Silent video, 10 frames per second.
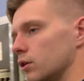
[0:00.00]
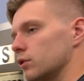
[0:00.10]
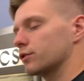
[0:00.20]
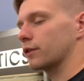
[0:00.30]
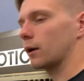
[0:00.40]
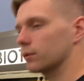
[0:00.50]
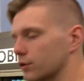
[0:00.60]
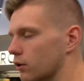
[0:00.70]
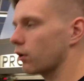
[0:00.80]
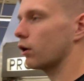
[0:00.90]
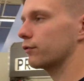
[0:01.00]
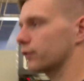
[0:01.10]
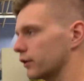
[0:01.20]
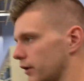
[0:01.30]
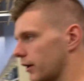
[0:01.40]
So that was our haul
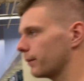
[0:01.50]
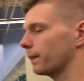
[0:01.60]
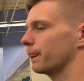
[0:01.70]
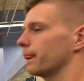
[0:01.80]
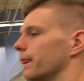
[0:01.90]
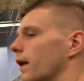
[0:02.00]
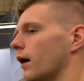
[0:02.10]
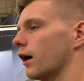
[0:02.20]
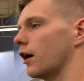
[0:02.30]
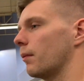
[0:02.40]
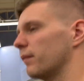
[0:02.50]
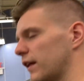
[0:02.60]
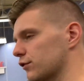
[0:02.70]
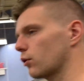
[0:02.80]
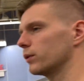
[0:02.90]
for today.
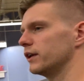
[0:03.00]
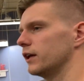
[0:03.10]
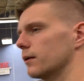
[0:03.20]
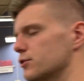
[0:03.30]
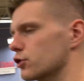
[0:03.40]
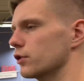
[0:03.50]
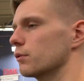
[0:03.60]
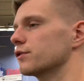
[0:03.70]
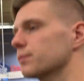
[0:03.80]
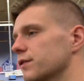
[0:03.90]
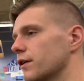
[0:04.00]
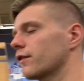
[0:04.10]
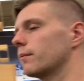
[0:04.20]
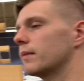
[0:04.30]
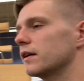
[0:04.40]
That's all we need. I'm sure there was some stuff
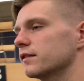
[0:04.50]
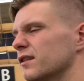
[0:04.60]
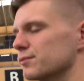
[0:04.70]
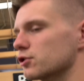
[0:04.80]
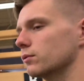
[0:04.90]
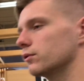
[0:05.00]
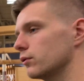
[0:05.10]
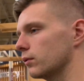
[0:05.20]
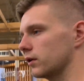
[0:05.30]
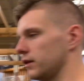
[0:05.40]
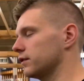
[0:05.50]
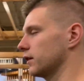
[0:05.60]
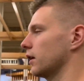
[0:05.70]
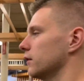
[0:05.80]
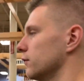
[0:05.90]
I missed. I'm sure we'll do one of these
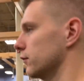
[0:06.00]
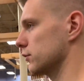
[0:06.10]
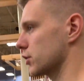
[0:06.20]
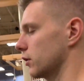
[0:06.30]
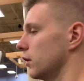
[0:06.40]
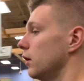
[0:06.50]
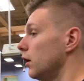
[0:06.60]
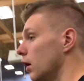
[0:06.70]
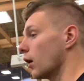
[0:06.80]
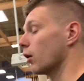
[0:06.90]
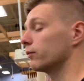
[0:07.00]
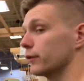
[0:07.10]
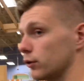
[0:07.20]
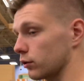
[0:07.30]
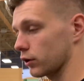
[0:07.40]
again in the future.
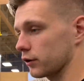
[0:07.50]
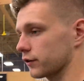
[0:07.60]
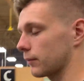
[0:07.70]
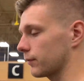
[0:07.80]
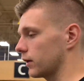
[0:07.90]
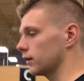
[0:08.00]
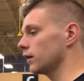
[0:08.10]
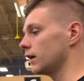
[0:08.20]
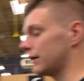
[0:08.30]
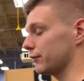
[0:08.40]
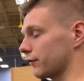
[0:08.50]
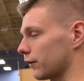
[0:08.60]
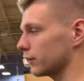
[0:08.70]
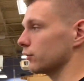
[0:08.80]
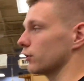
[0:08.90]
Hopefully you learned something. If you felt
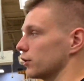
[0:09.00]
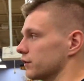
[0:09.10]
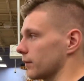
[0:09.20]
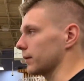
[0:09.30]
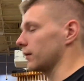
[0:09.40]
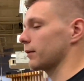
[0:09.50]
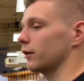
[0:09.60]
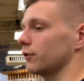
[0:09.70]
like you learned something about your